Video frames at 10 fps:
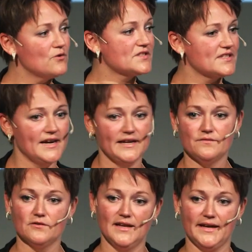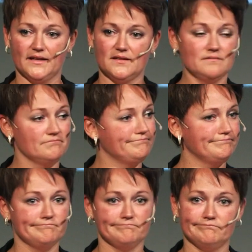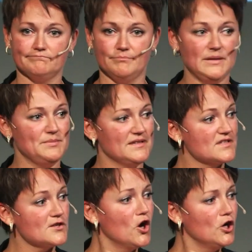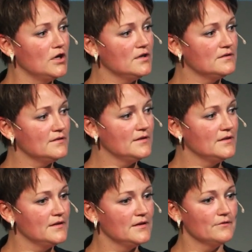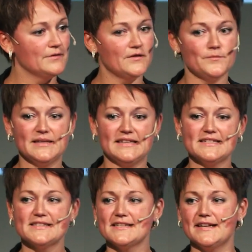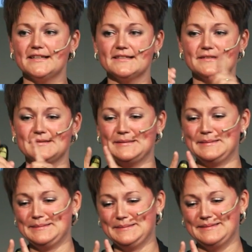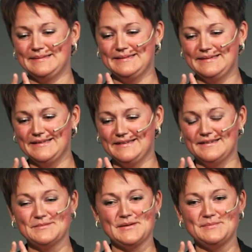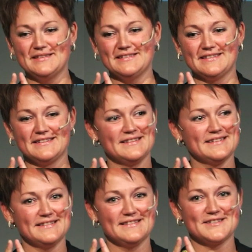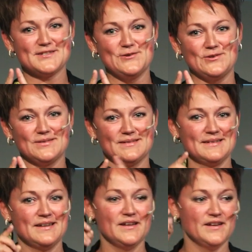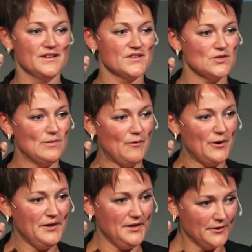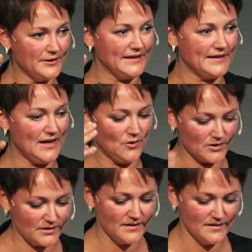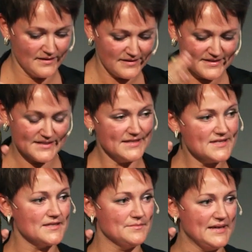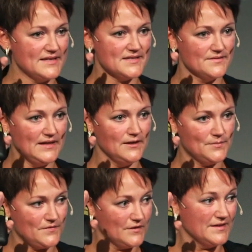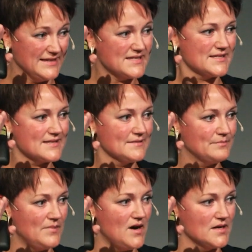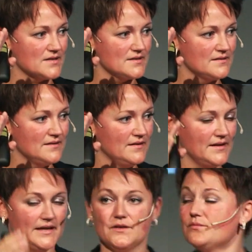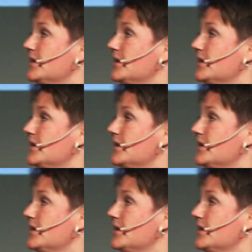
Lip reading: outside for like maybe this long. We have been inside maybe this long. So our hearing, our system has developed for this part. And if